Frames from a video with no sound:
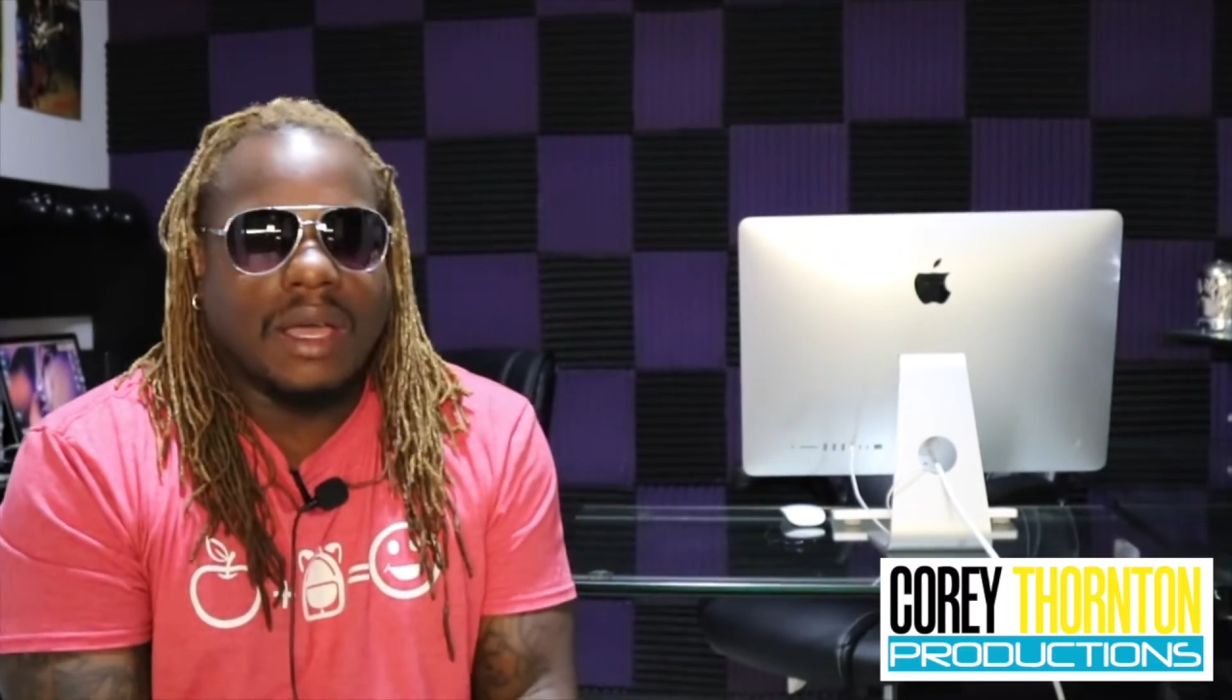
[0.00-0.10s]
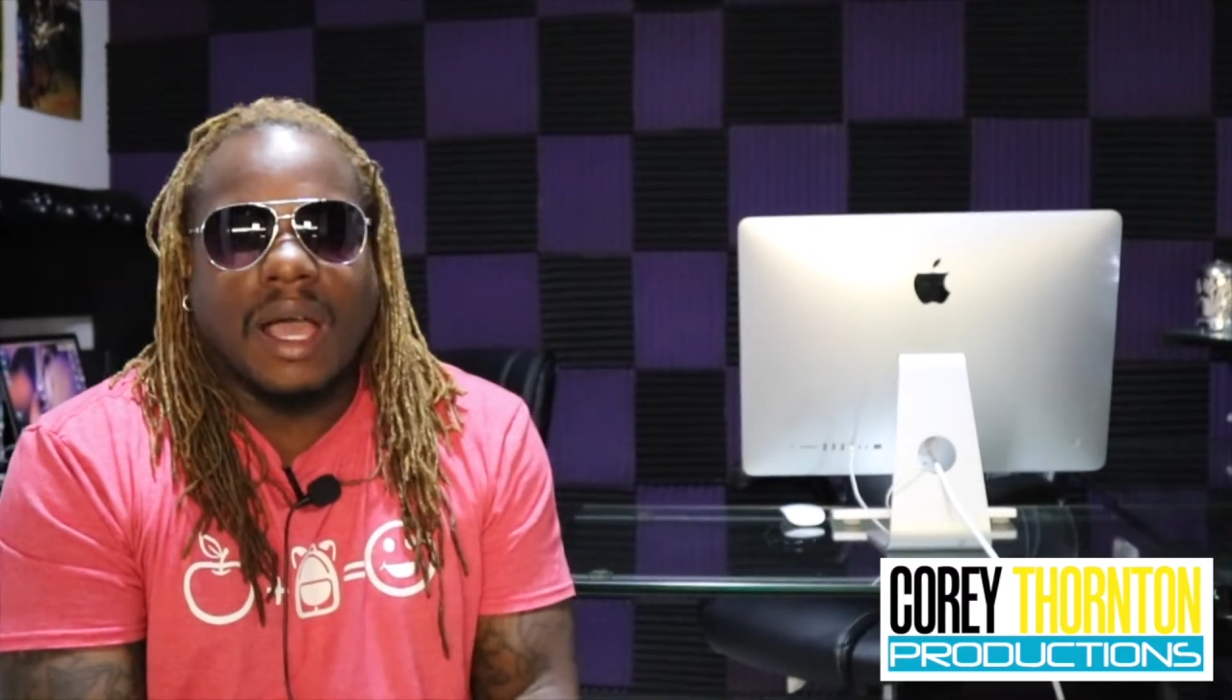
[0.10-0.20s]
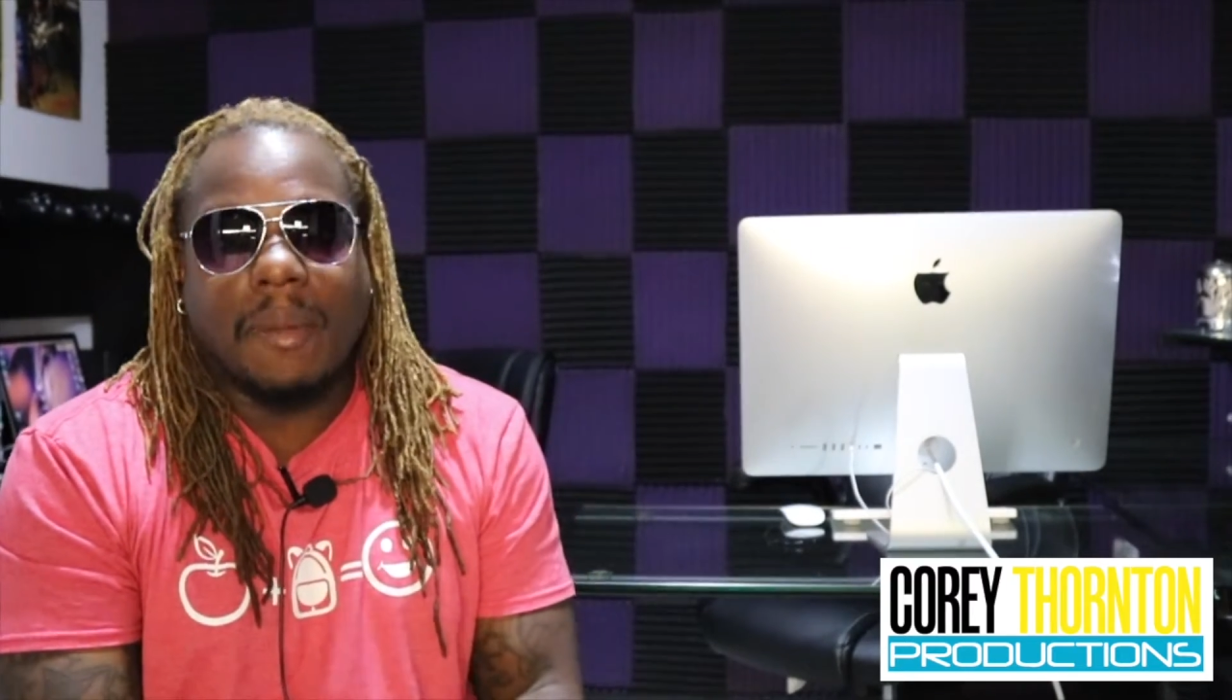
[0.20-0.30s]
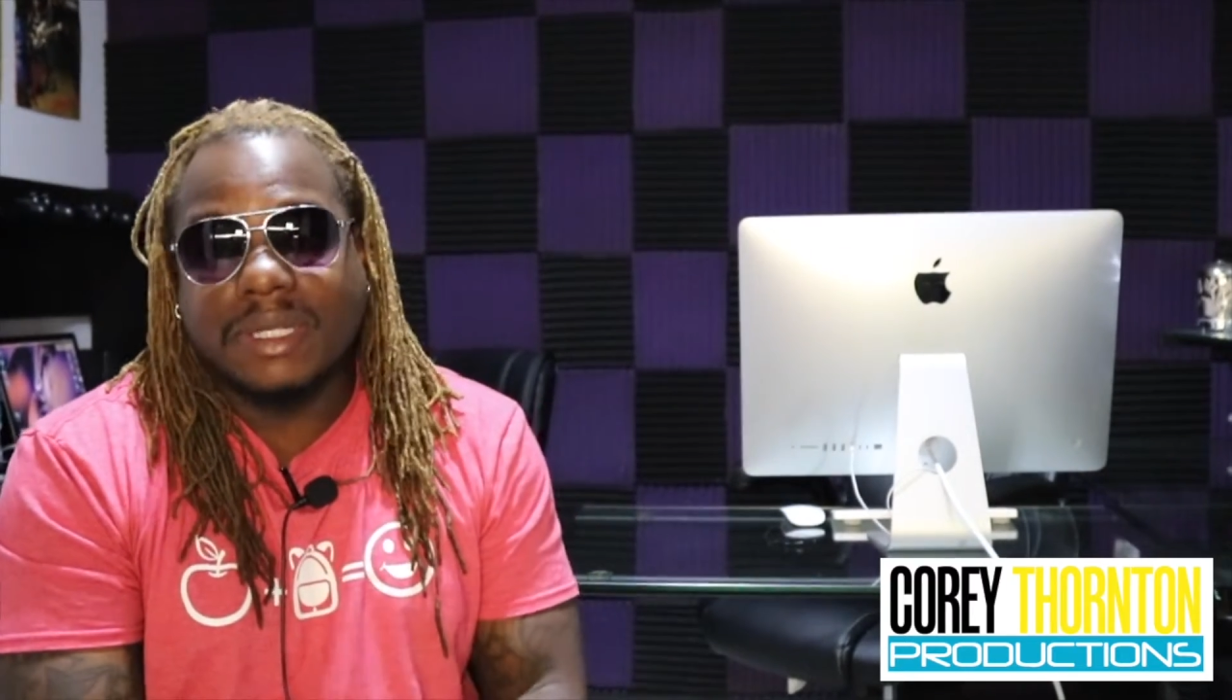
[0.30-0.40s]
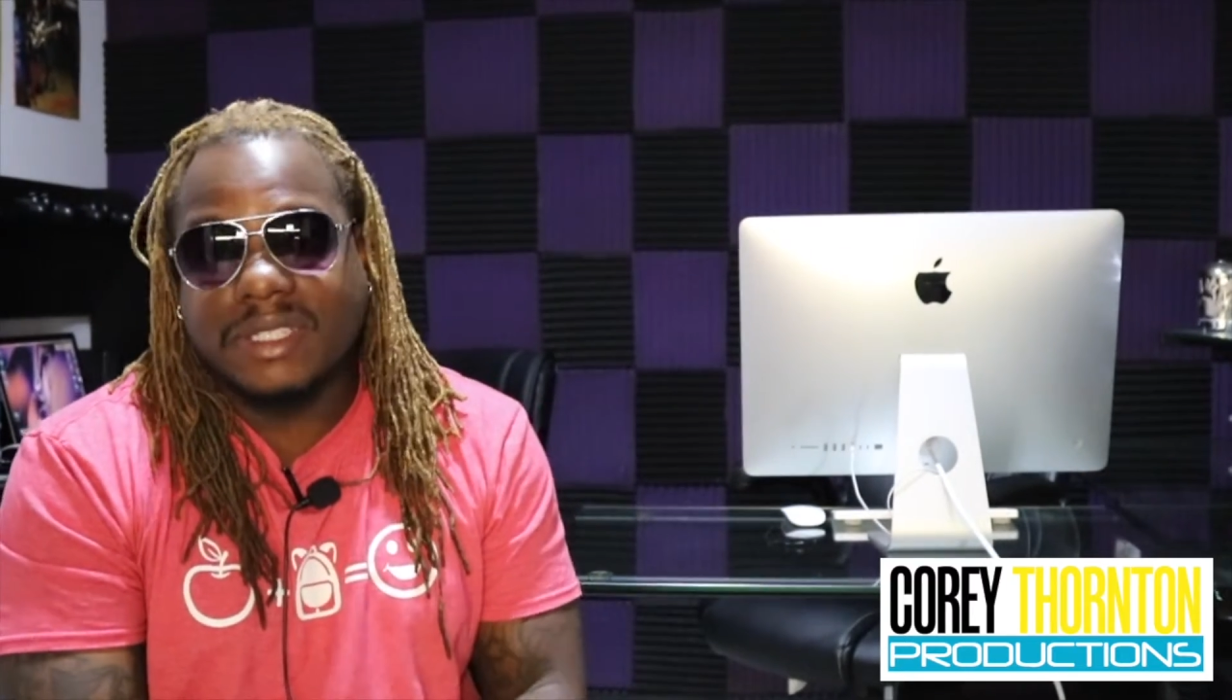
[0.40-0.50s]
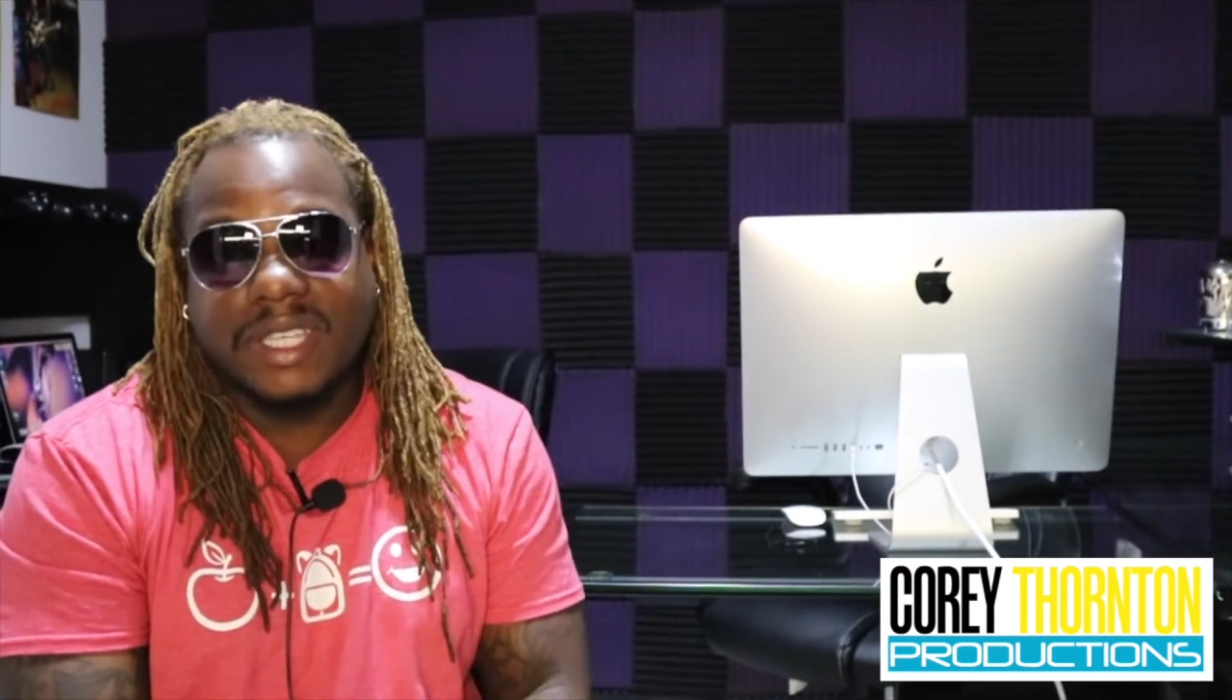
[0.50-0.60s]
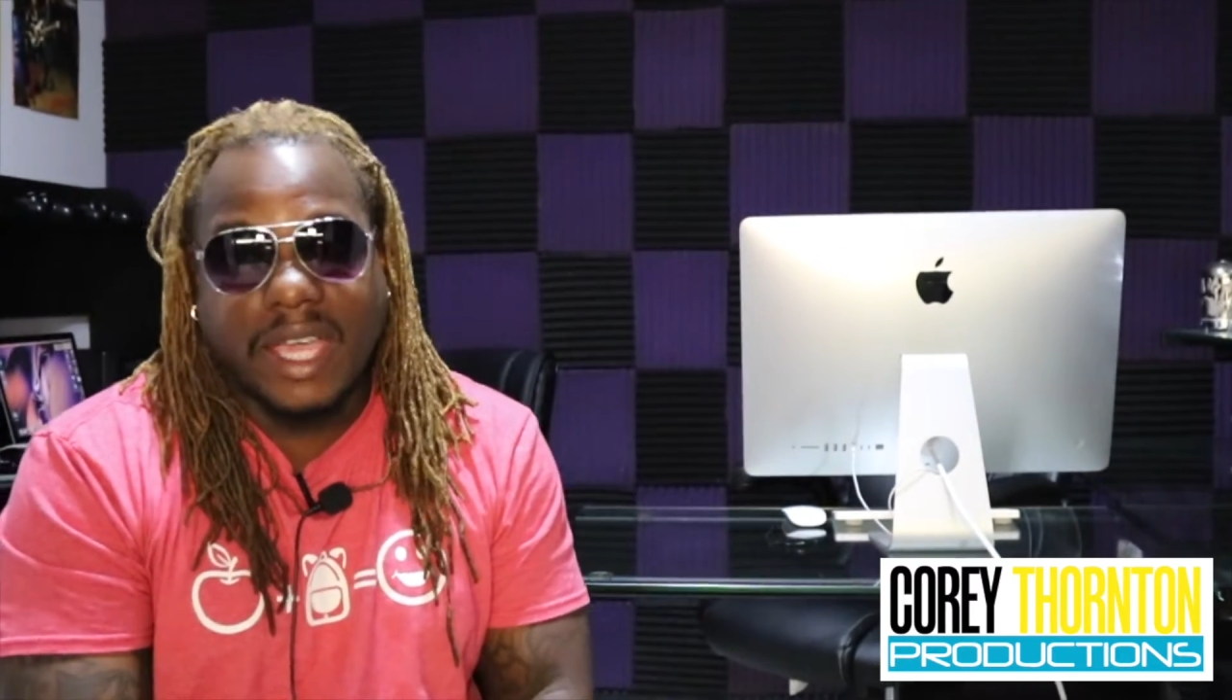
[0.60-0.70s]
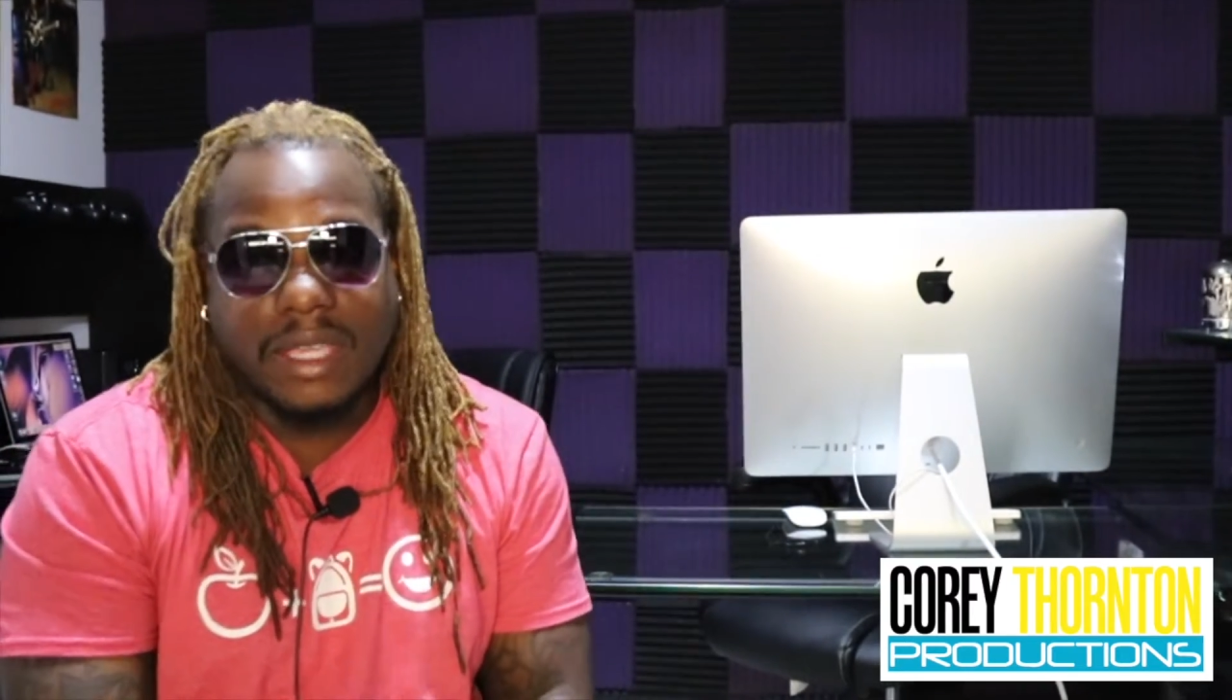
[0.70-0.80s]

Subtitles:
I'm going to just tell